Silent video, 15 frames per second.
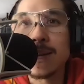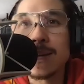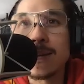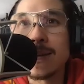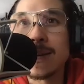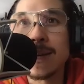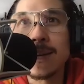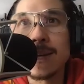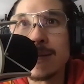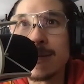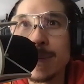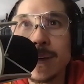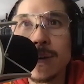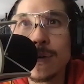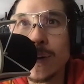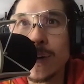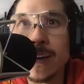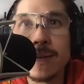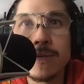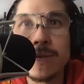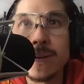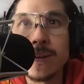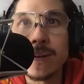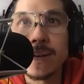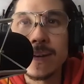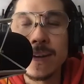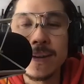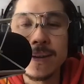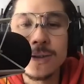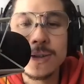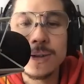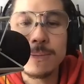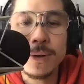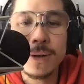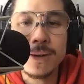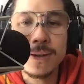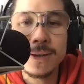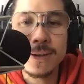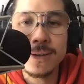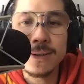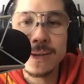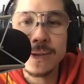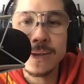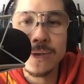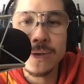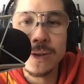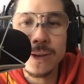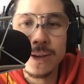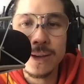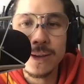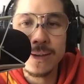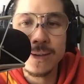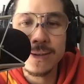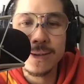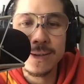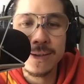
and and be creative and and jump on and do all the things